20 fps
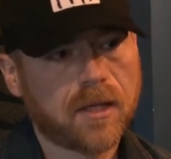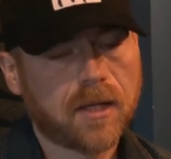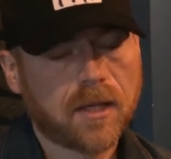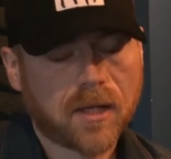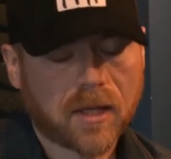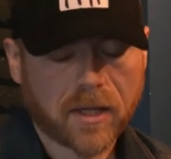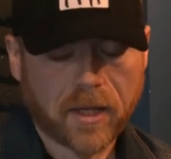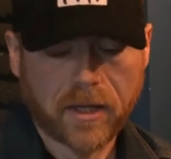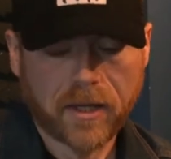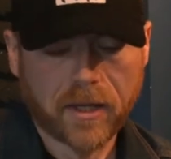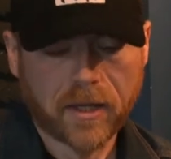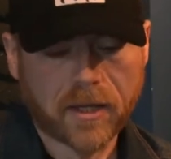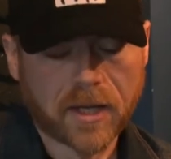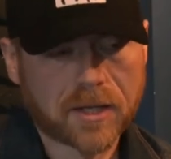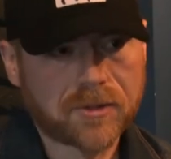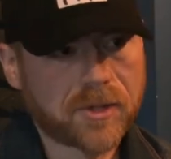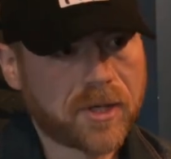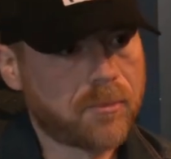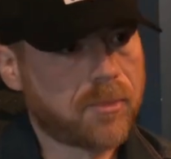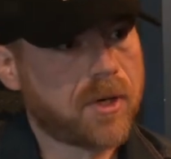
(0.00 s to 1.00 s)
Hmm. And I
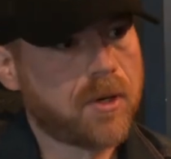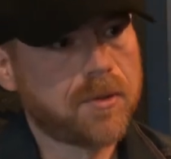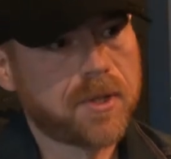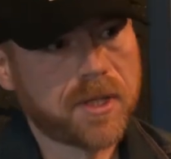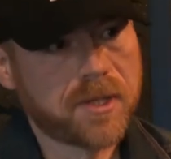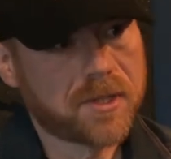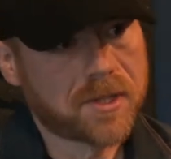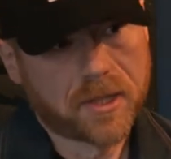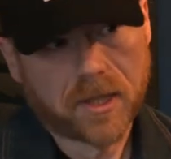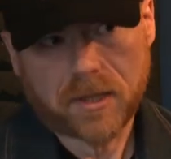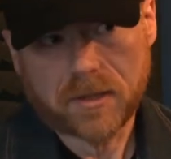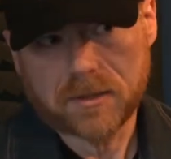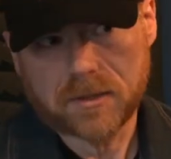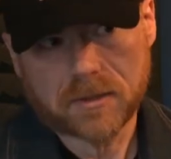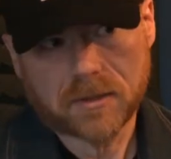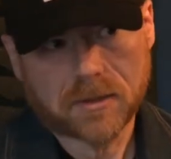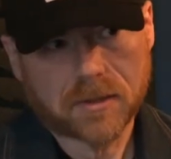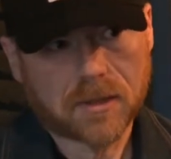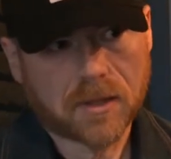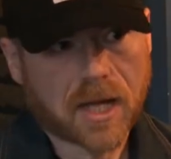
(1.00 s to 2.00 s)
drink protein shakes.
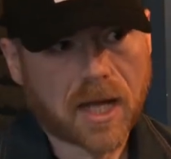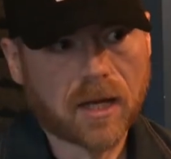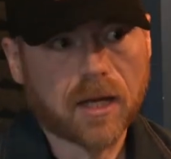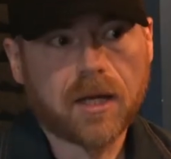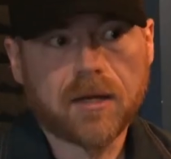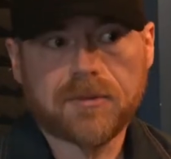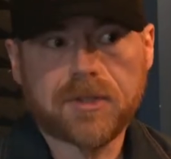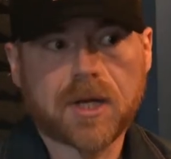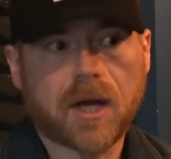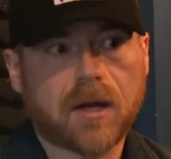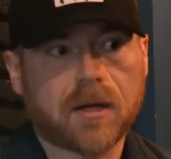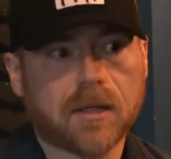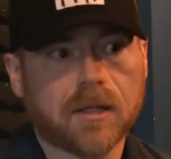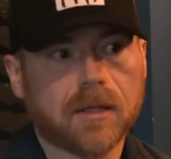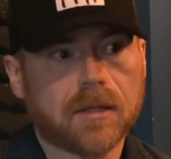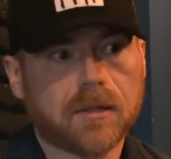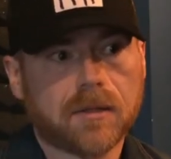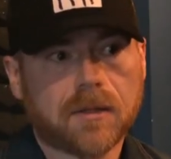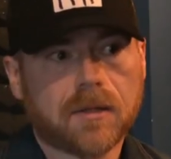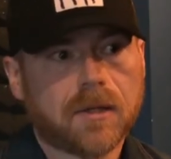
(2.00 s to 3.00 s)
I love yeah, chocolate. I,
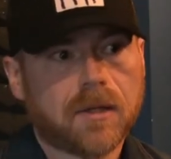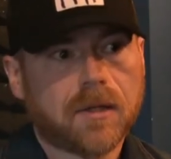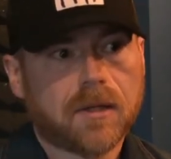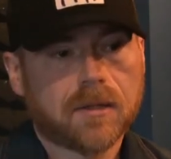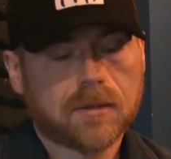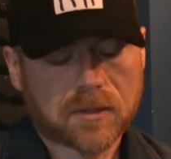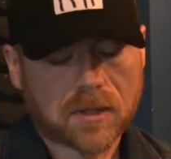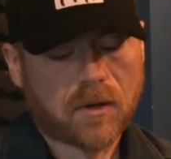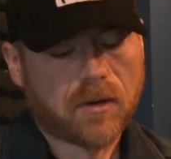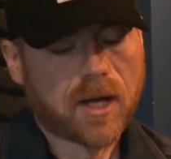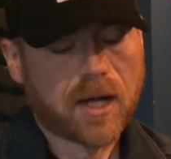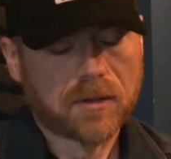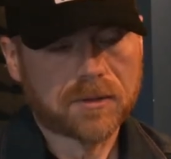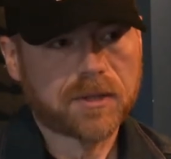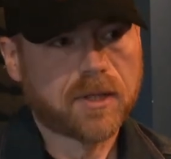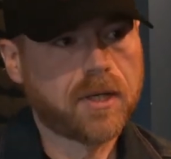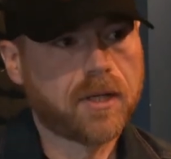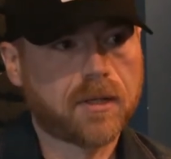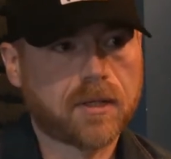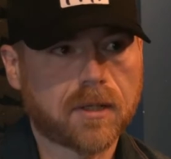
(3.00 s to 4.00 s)
love protein. So shakes, I'll man.
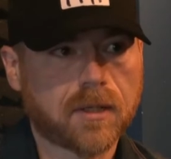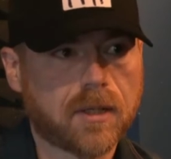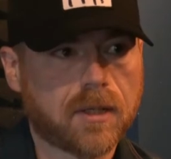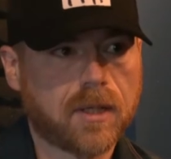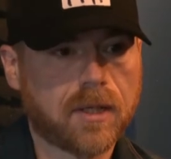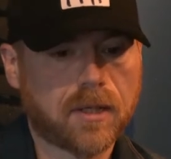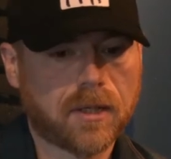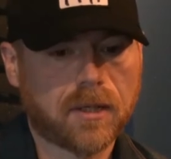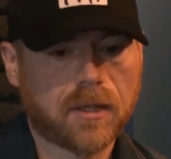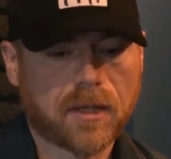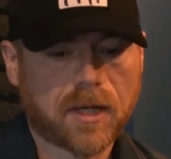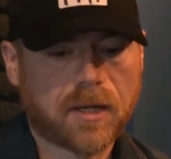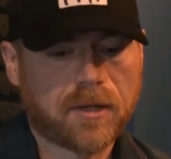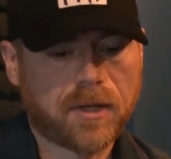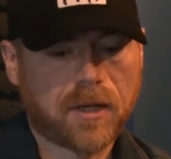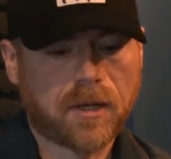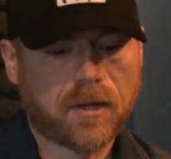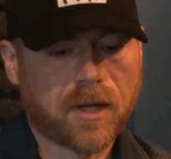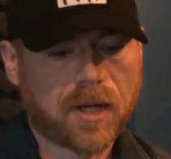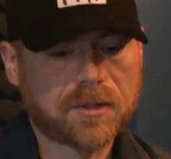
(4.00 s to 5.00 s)
drink, uh, I'll,
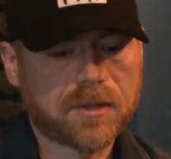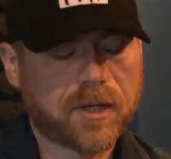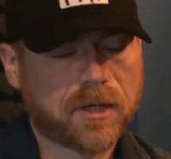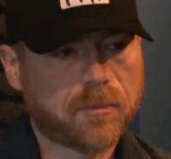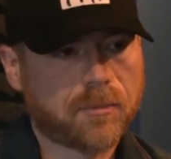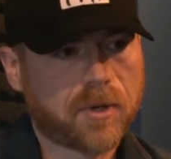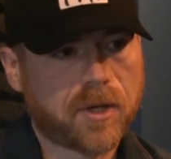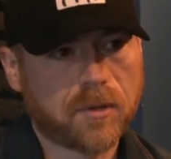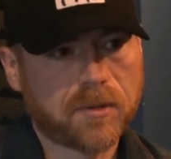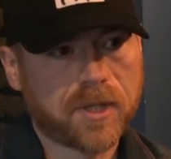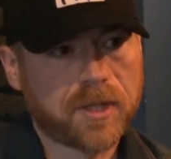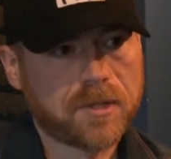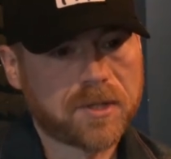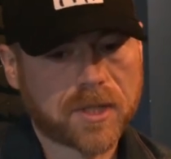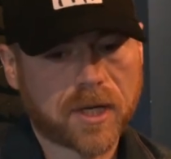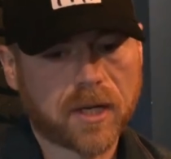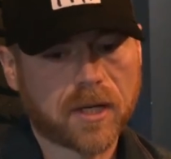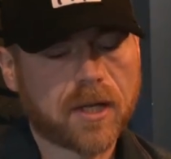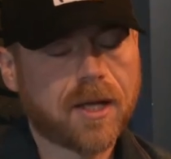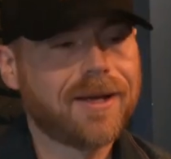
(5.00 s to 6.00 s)
you know, I'll drink a protein
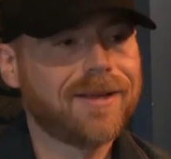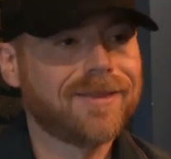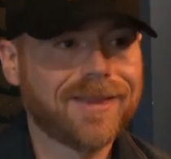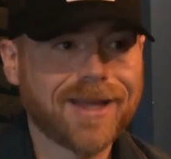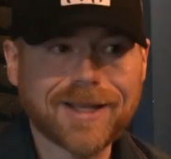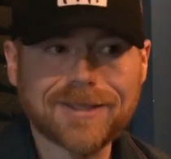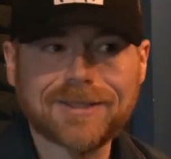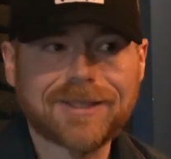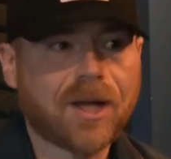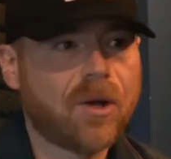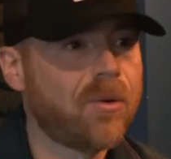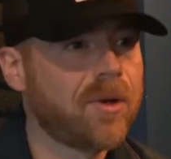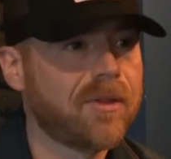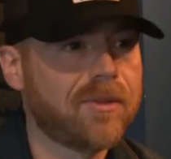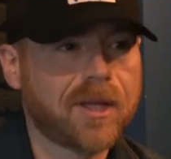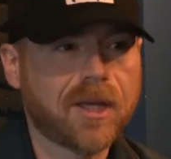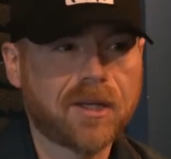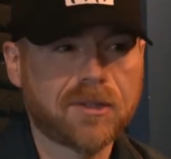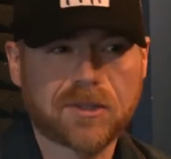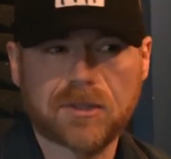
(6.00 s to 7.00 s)
shake. That's the only
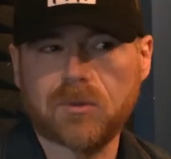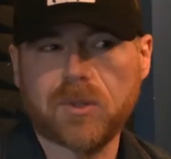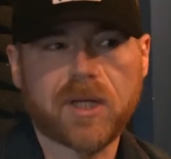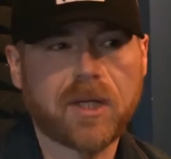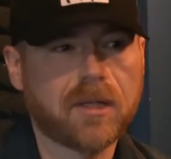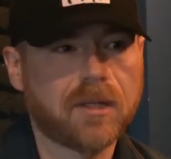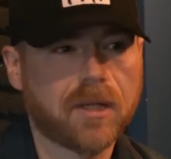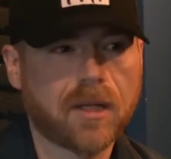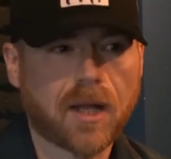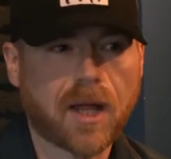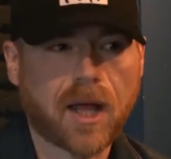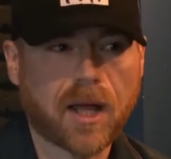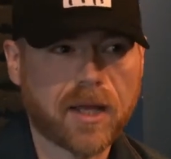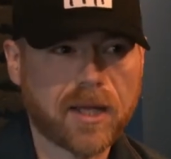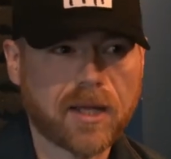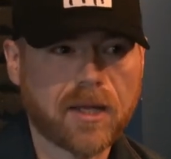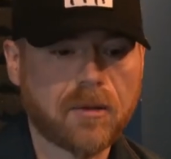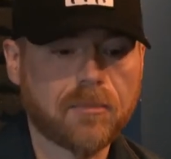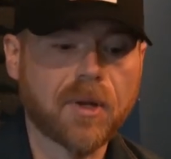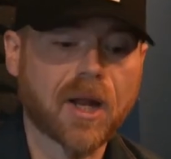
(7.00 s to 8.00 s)
thing sweet that I
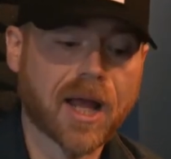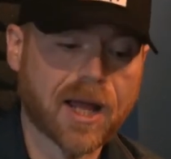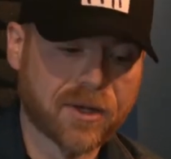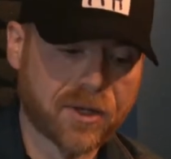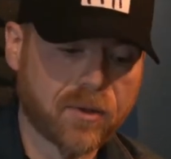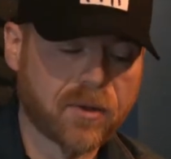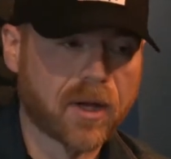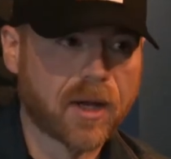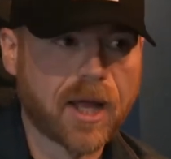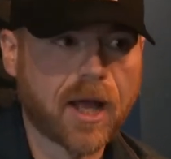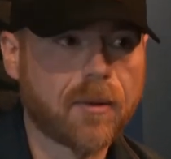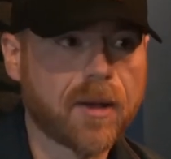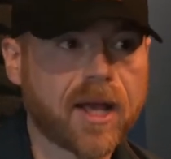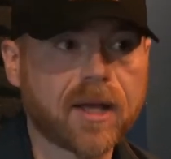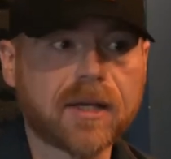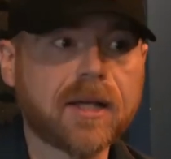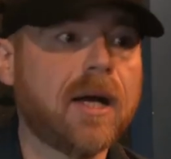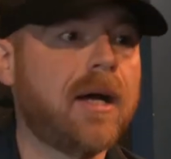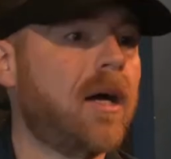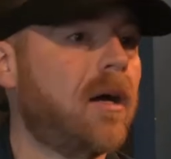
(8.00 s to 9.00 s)
eat, but I do allow
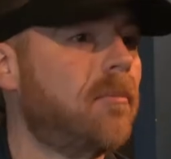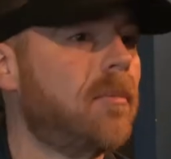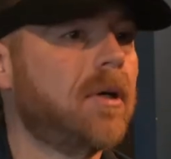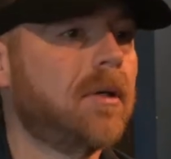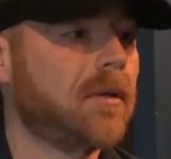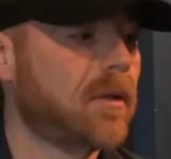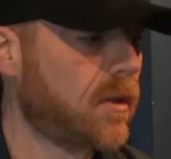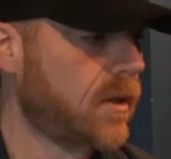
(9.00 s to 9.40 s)
and gum.